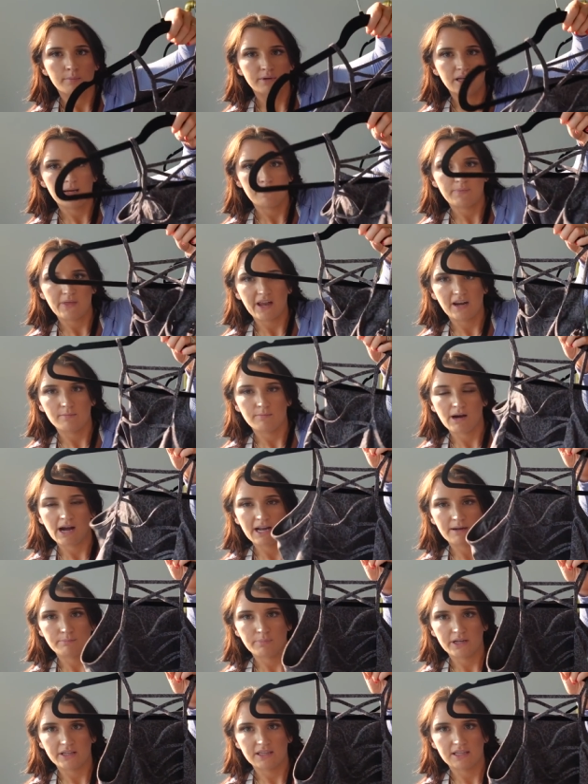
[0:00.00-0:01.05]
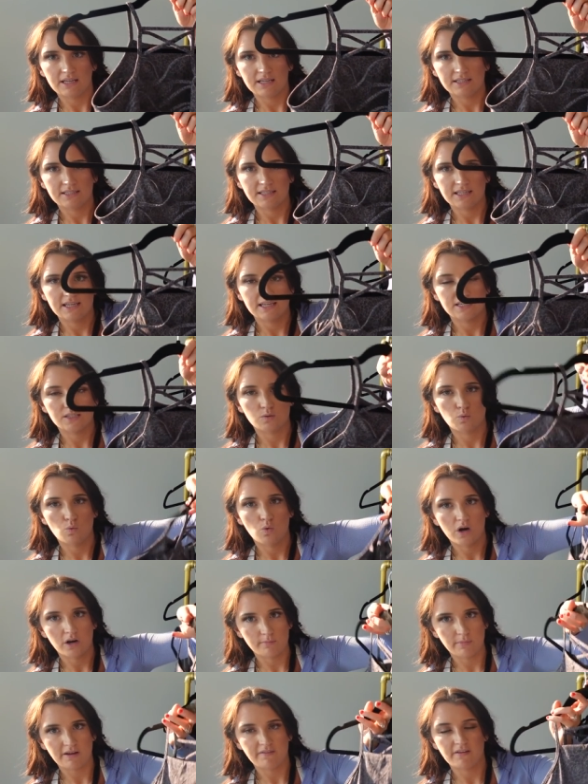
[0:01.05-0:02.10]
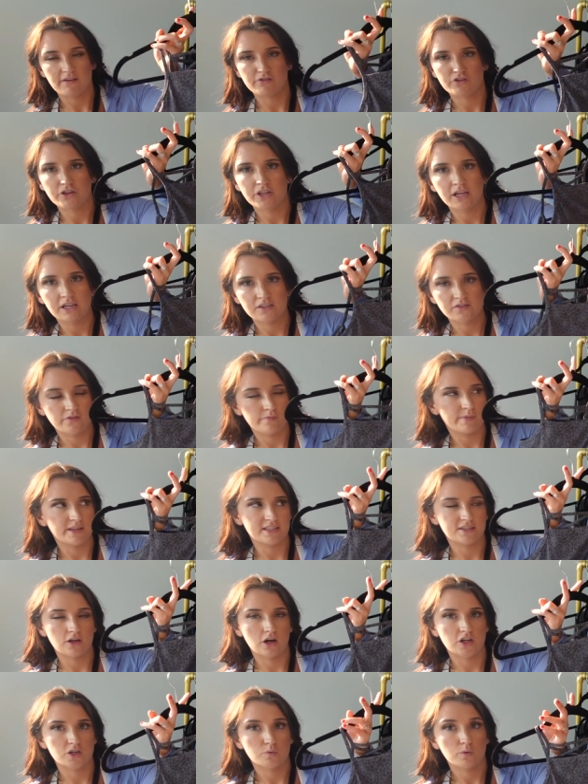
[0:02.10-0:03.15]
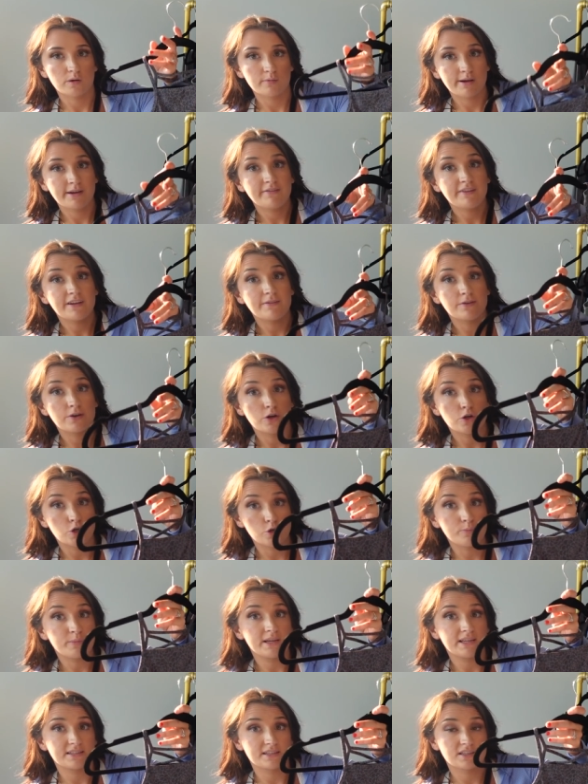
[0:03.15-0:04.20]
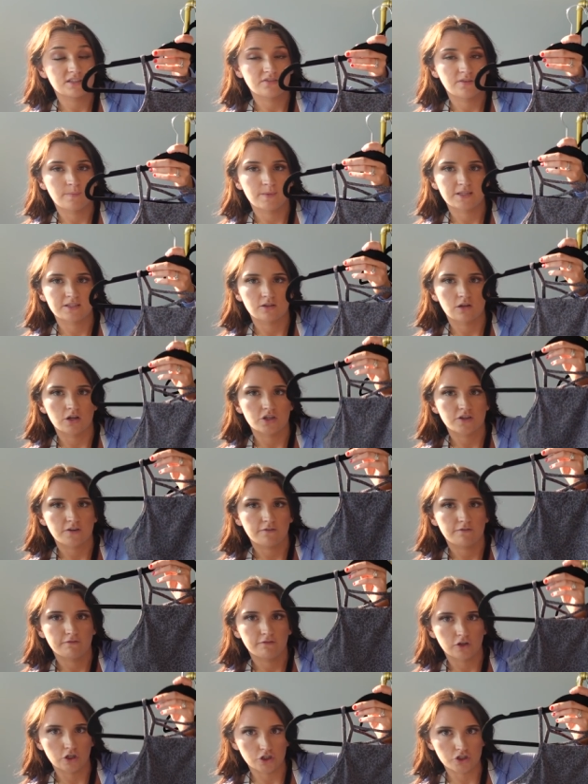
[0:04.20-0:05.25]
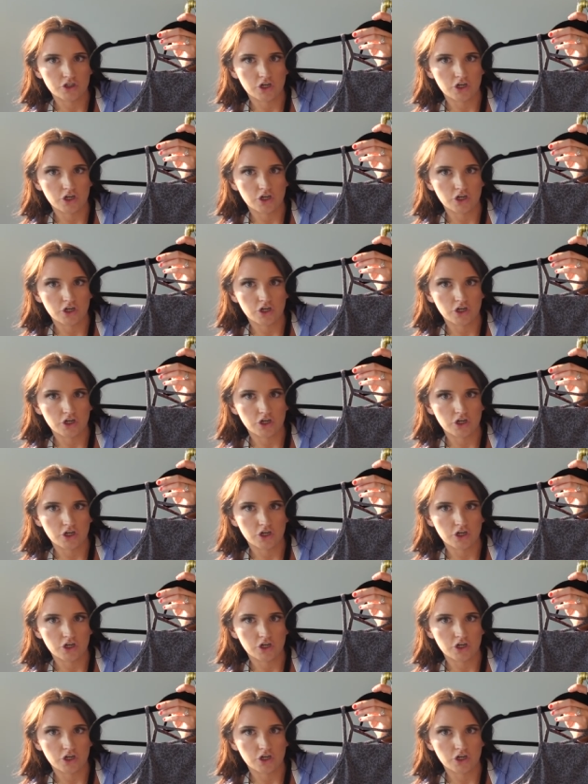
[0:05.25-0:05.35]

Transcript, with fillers: keep that in mind. But this is one of my favorite things from this launch. One of my favorite new pieces from this launch for